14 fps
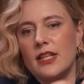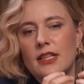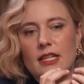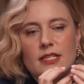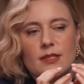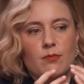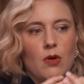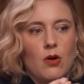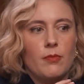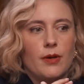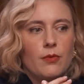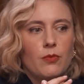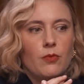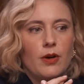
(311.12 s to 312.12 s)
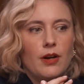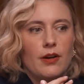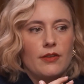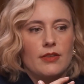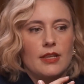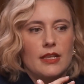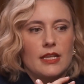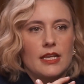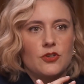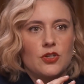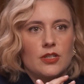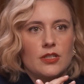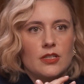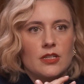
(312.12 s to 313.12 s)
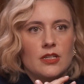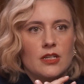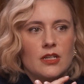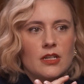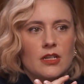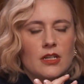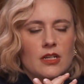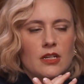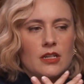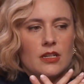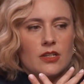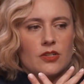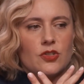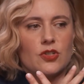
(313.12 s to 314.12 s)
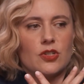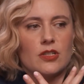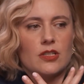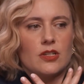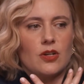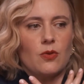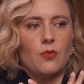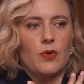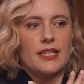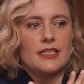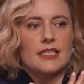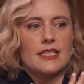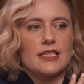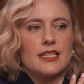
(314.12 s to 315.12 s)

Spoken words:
then this moment where then they just start wanting to